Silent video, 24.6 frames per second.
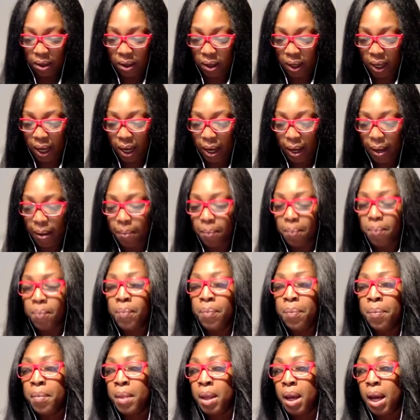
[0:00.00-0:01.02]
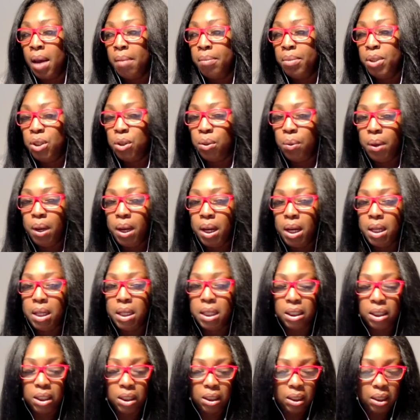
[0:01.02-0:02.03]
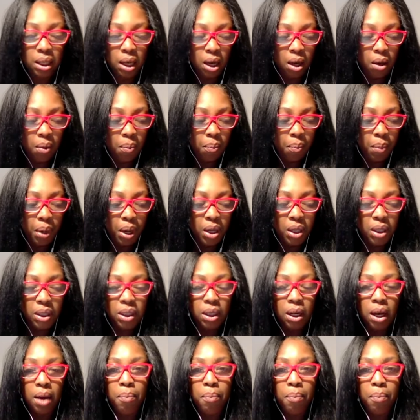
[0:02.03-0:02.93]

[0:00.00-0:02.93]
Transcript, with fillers: Okay, I'm doing this month